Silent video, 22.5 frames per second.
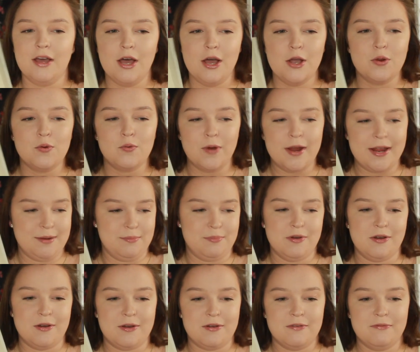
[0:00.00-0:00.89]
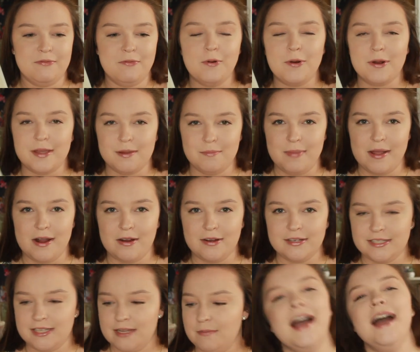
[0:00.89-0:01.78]
a great book for
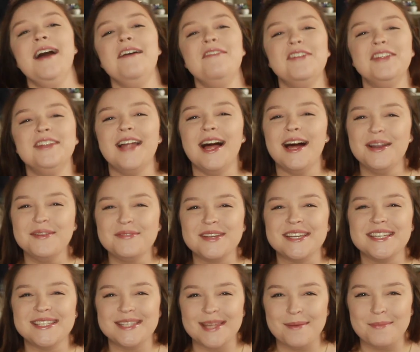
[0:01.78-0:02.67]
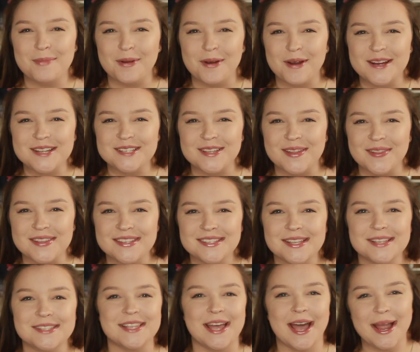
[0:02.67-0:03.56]
comparison. I have a lot of contemporaries on
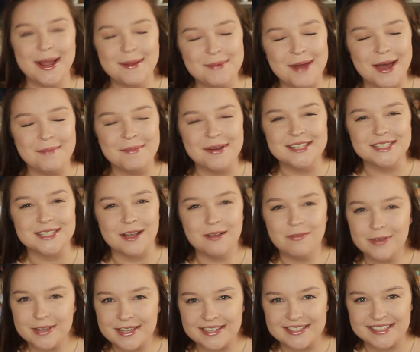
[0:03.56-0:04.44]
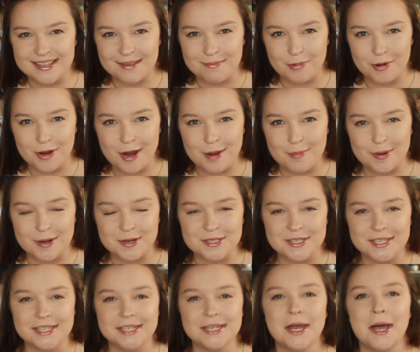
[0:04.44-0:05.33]
this list. I am not myself a contemporary
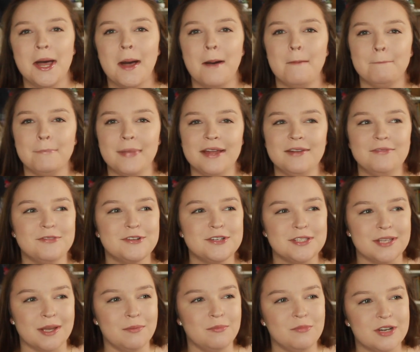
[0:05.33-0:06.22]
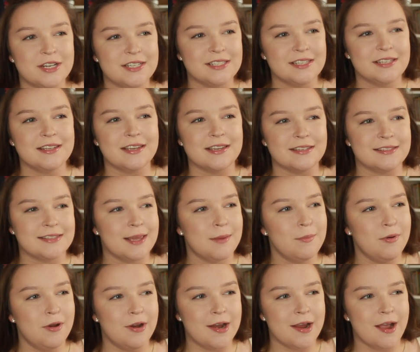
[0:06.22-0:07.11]
person, but for some reason,
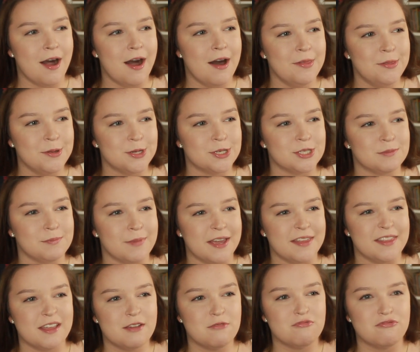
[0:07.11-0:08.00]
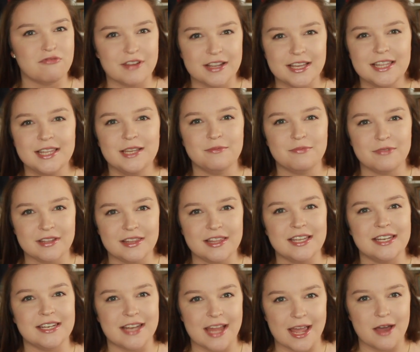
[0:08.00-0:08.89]
contemporary authors, man, they really,
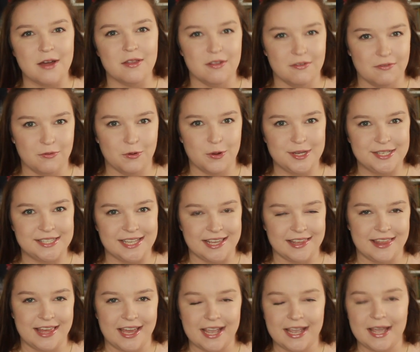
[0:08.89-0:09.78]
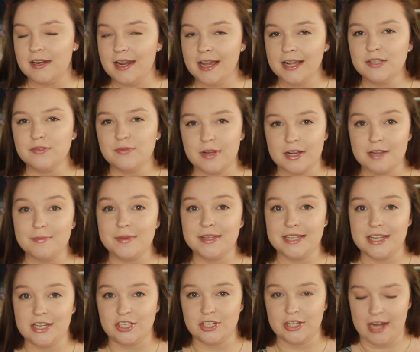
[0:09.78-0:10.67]
really nail the voicey thing. The next
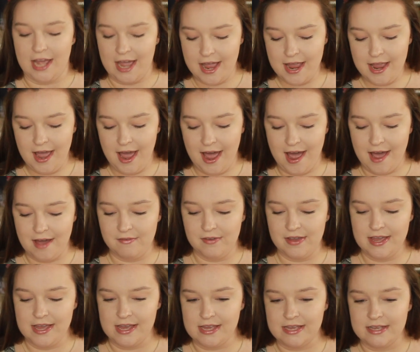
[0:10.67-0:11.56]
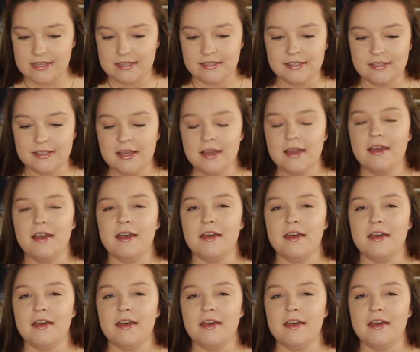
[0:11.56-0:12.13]
recommendation I have is